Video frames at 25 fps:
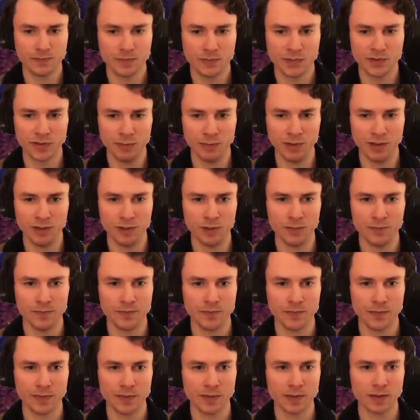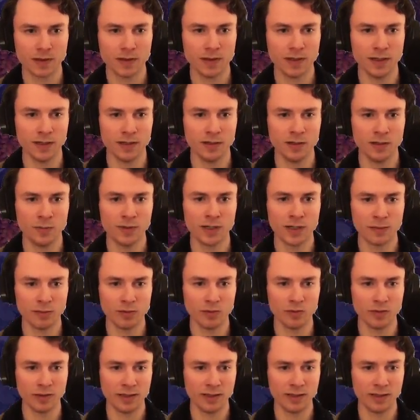tribute, and they'll
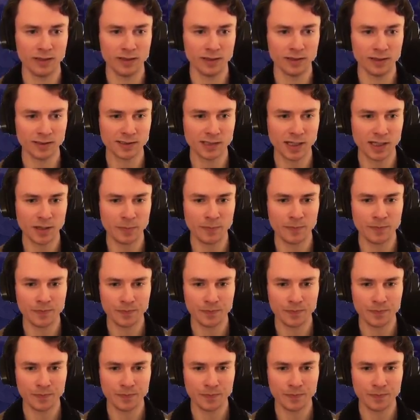probably clean this up.